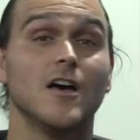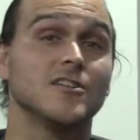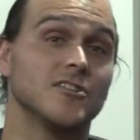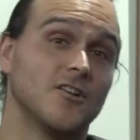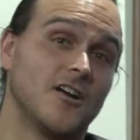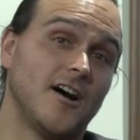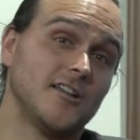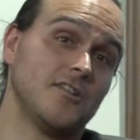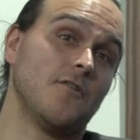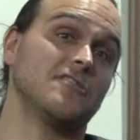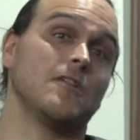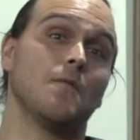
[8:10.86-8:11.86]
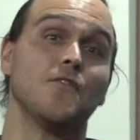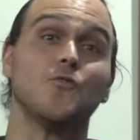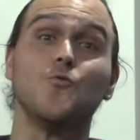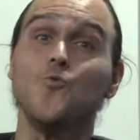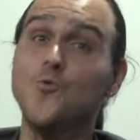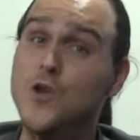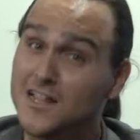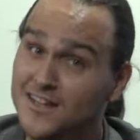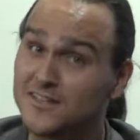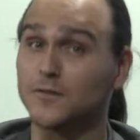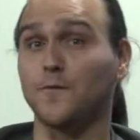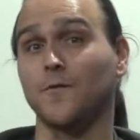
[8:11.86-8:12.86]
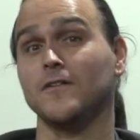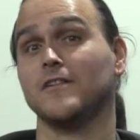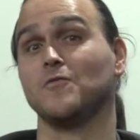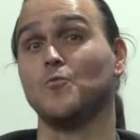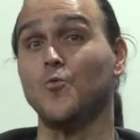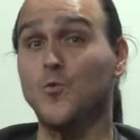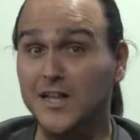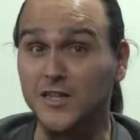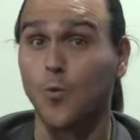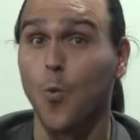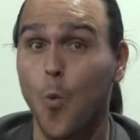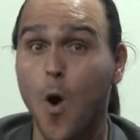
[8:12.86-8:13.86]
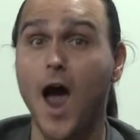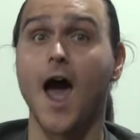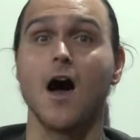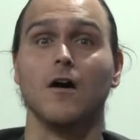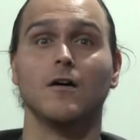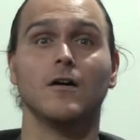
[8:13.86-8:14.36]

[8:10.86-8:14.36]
So guys, that was something really different and really wow.